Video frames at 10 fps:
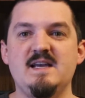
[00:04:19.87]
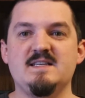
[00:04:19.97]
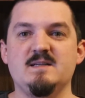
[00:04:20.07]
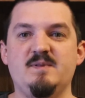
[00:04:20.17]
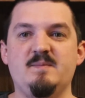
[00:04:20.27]

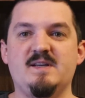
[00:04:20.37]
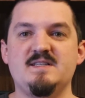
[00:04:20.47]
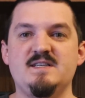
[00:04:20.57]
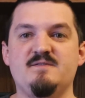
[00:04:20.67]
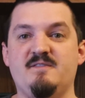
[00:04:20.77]
simply
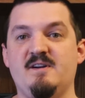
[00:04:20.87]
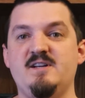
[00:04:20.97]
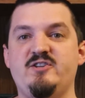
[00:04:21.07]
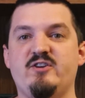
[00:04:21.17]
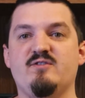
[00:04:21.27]
because he's
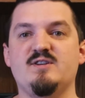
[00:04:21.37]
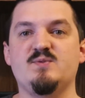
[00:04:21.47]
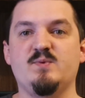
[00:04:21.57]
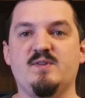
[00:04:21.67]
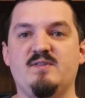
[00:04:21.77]
very
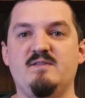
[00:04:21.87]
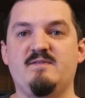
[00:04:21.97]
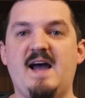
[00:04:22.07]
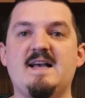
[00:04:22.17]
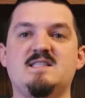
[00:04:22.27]
generous with the
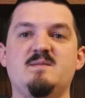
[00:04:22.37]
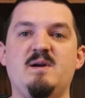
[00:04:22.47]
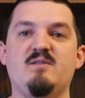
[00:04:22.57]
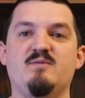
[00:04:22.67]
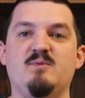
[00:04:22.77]
vast
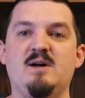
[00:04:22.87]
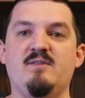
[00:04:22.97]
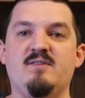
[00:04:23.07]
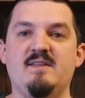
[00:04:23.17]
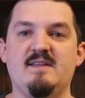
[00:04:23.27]
amount of
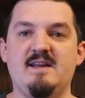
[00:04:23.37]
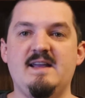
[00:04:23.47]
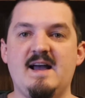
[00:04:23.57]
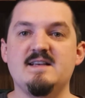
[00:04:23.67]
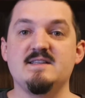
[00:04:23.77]
wealth that
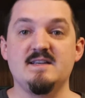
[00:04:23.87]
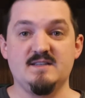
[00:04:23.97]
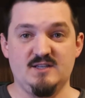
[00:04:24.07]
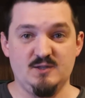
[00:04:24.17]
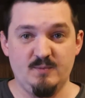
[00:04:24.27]
he has at
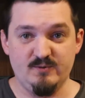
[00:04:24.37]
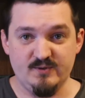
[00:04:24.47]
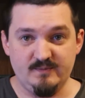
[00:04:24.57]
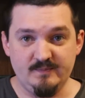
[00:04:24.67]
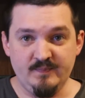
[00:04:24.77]
his disposal,